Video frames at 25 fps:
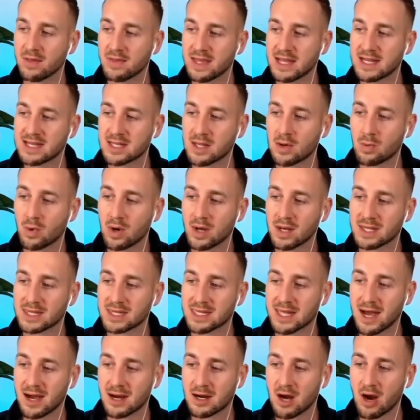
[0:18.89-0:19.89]
these are the ones
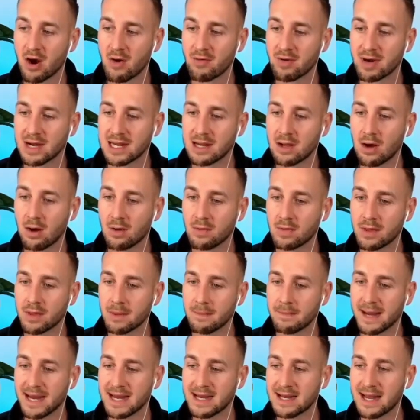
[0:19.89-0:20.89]
that are currently on the
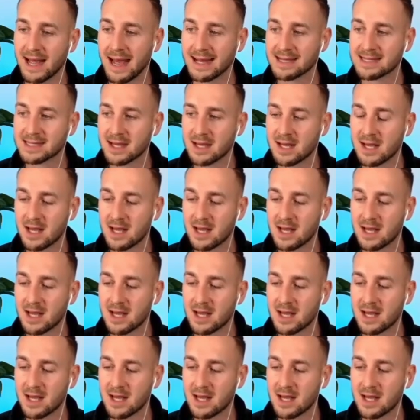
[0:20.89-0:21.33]
mainnet.